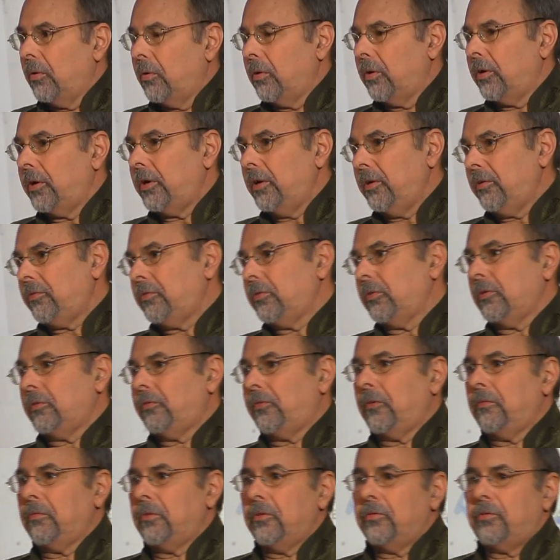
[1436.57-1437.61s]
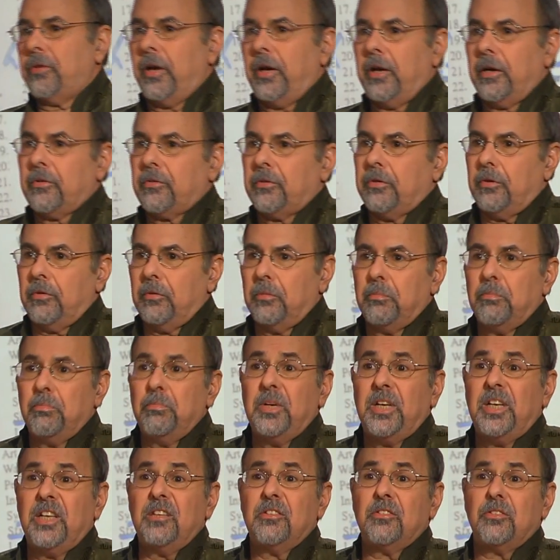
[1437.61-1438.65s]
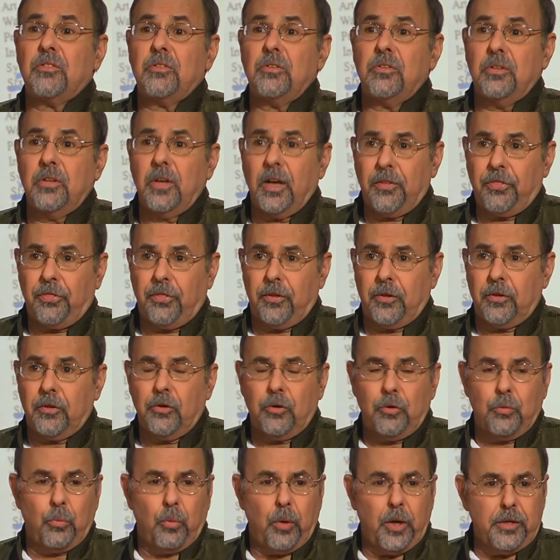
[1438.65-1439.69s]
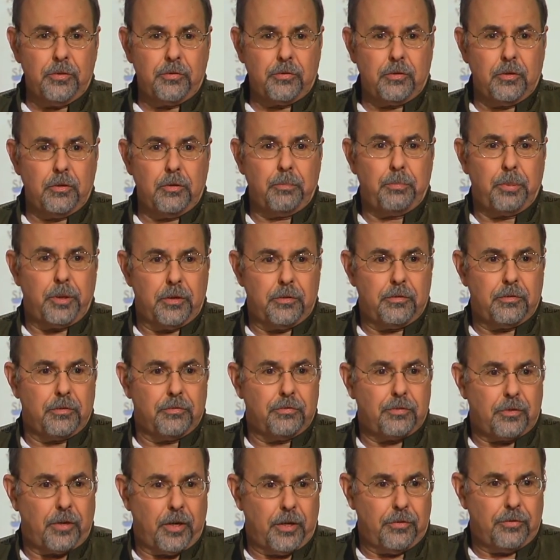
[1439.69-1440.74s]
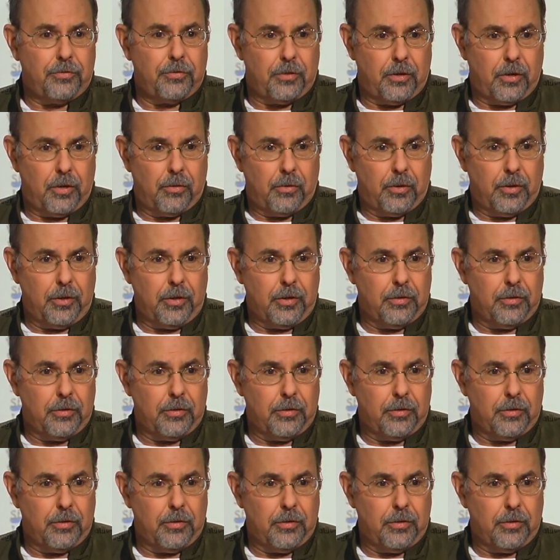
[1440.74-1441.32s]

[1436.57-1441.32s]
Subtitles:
or interest from this actor means nothing. You wasted a piece of stationery